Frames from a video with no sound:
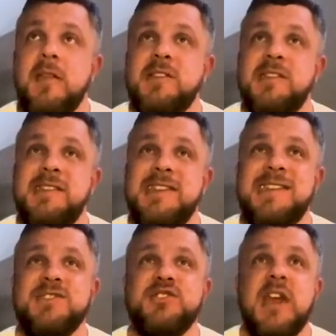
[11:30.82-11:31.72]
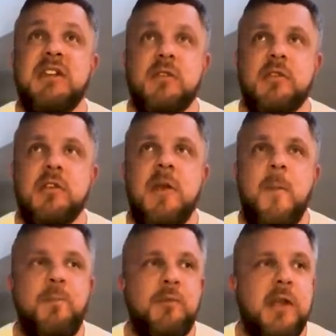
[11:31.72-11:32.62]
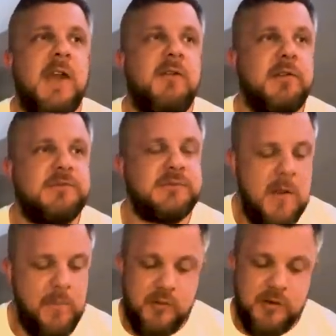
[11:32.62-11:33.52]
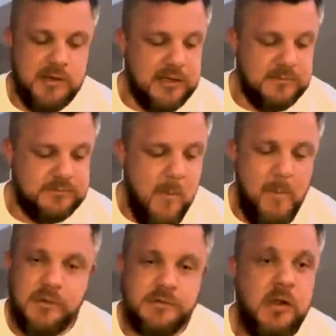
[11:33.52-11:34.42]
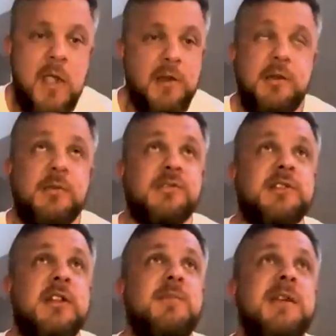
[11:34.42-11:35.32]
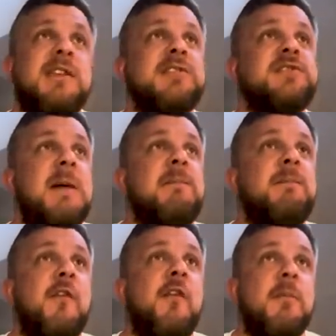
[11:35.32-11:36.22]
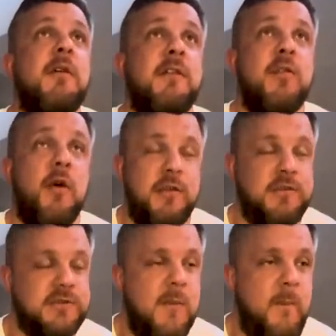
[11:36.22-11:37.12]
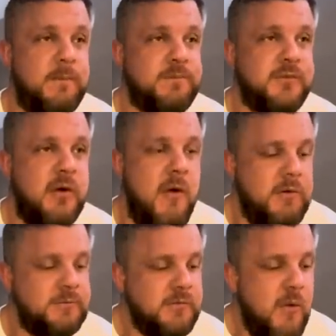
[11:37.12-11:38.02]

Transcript: can eat silently every no they can't. You will still make some form of noise. You can also.